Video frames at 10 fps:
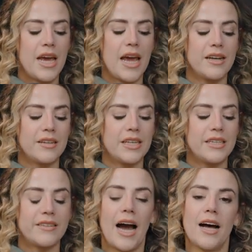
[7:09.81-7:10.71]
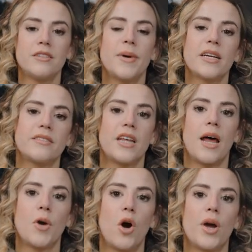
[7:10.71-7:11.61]
and these aspects that
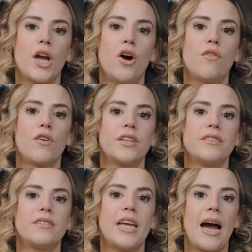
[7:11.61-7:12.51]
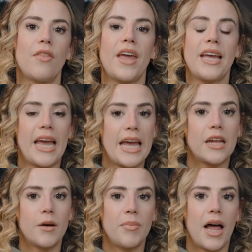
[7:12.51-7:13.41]
I'm going over and see how they
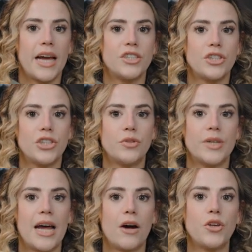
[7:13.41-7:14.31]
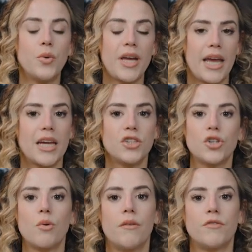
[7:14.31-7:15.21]
can apply to you and how you can
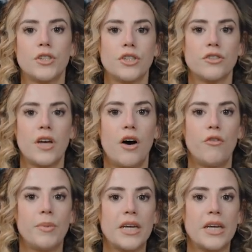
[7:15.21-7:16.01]
show up for yourself,